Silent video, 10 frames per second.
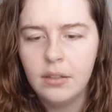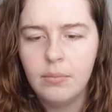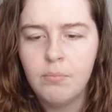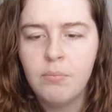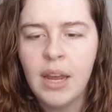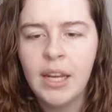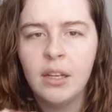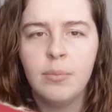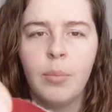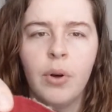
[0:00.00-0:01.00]

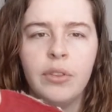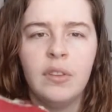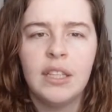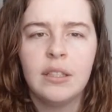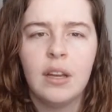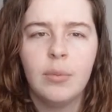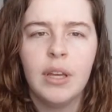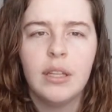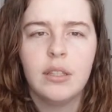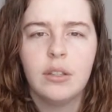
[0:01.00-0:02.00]
made both of these
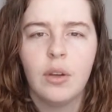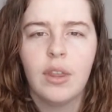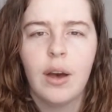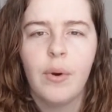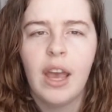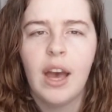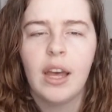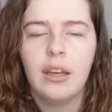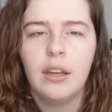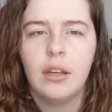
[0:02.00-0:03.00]
doublets so that way
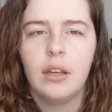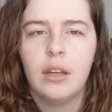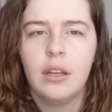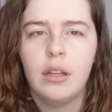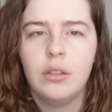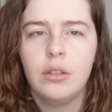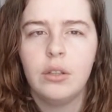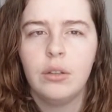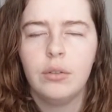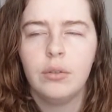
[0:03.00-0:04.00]
I could
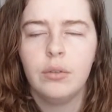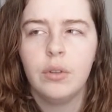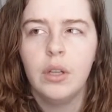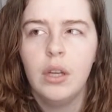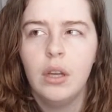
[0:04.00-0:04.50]
do